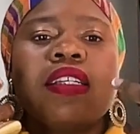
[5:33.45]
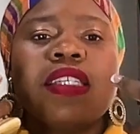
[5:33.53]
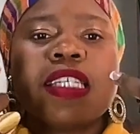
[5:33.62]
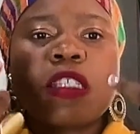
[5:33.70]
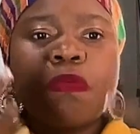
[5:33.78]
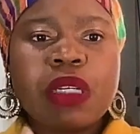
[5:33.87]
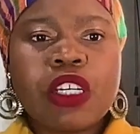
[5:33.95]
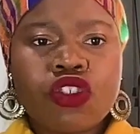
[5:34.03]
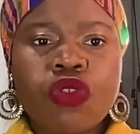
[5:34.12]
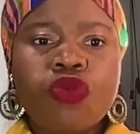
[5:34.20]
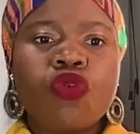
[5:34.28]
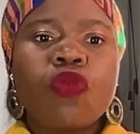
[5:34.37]

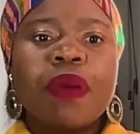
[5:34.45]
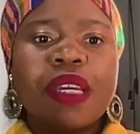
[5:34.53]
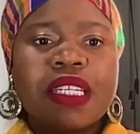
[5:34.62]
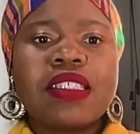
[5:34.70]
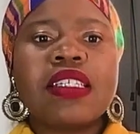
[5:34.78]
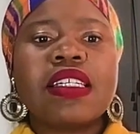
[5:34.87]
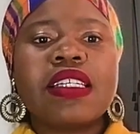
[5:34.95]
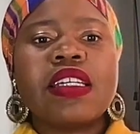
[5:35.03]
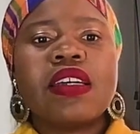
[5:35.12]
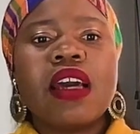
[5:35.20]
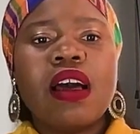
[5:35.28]
displaced through basically,